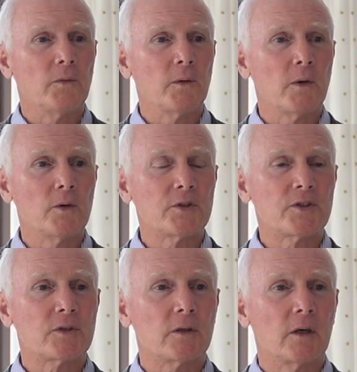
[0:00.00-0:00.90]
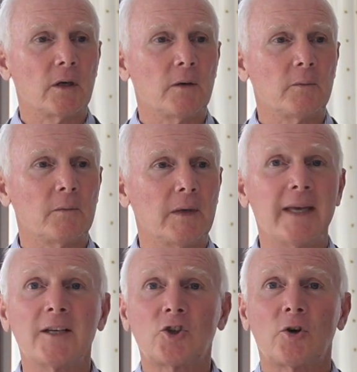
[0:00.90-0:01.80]
most
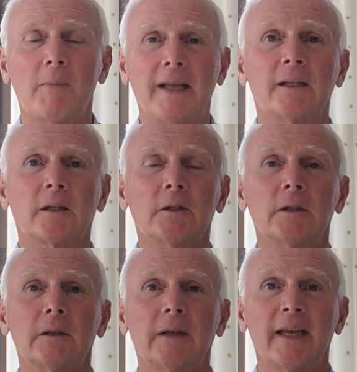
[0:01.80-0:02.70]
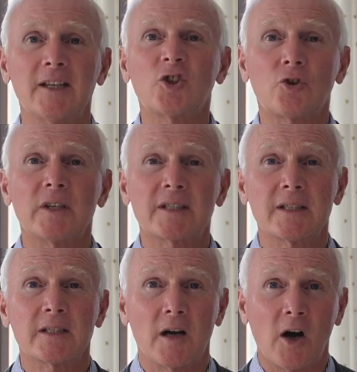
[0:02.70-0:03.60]
incremental
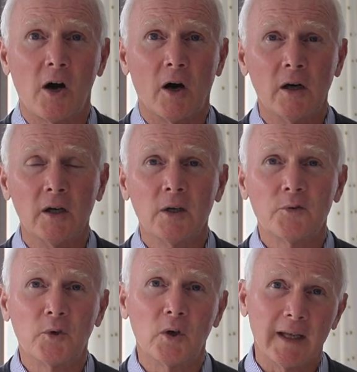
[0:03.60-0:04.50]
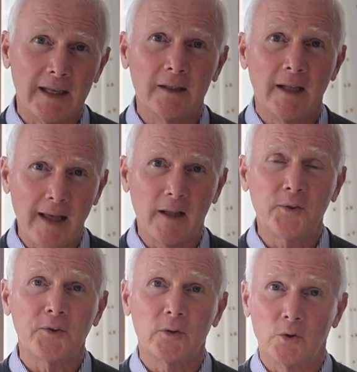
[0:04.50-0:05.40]
increases are for ill
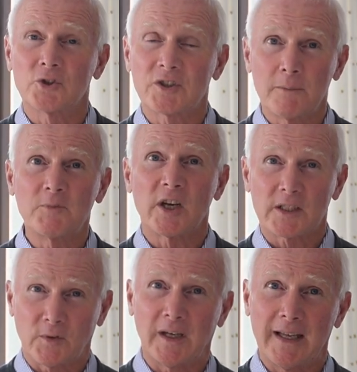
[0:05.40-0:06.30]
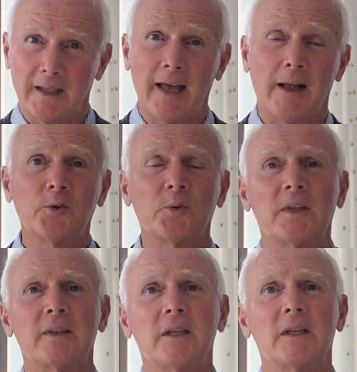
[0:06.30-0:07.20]
health or subjects for ill health
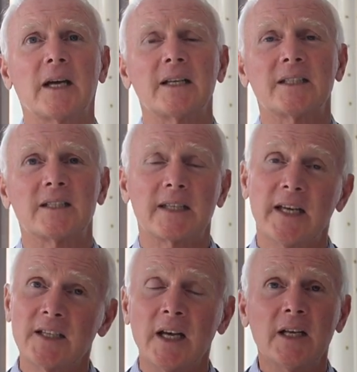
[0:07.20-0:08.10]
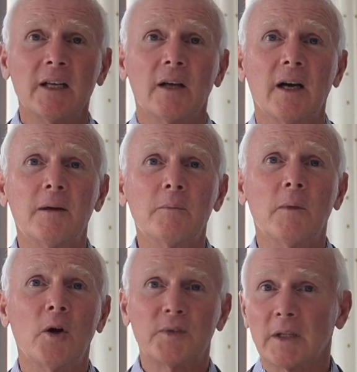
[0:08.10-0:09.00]
within the United States
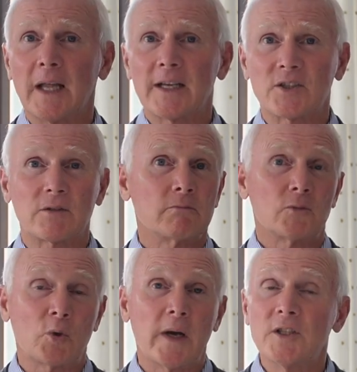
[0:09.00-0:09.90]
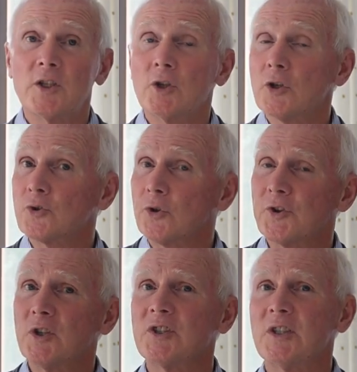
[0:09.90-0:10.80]
over the last 20 years or
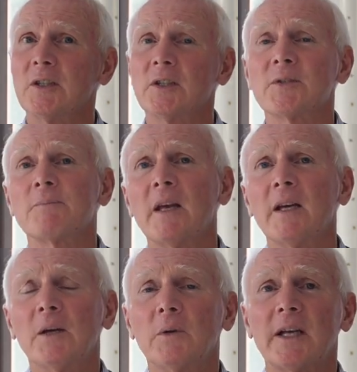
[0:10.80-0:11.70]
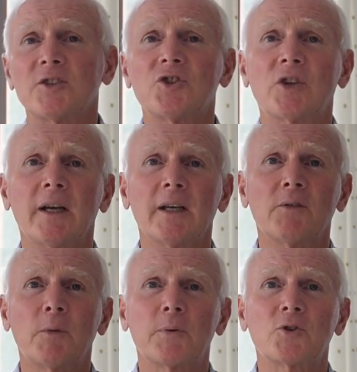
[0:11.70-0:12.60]
30 years, it will actually try and
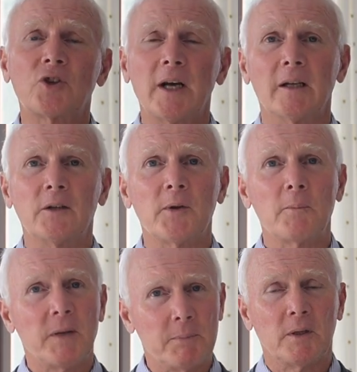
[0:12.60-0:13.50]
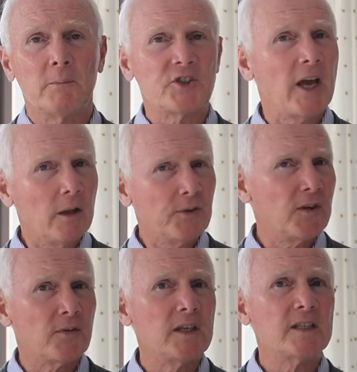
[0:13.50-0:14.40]
give a portrayal that people are much
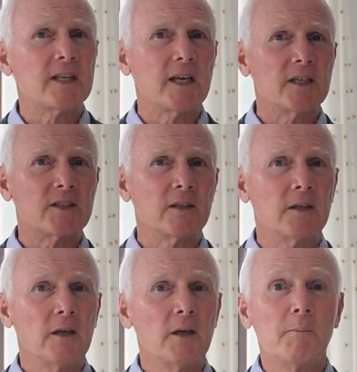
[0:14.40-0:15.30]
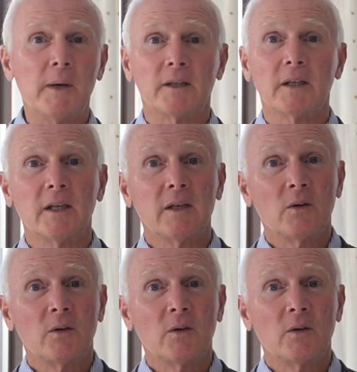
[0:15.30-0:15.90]
healthier these days. But